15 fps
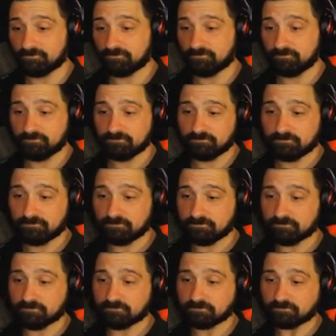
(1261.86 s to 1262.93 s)

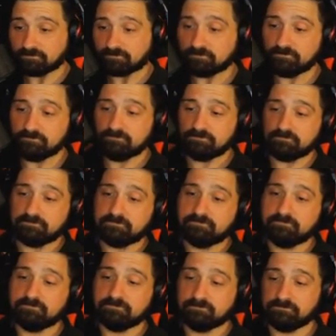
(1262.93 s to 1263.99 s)

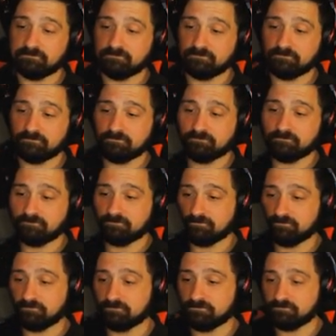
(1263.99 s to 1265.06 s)

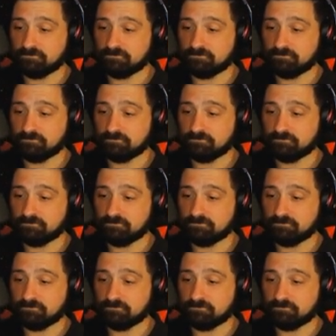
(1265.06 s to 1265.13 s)
This person isn't speaking.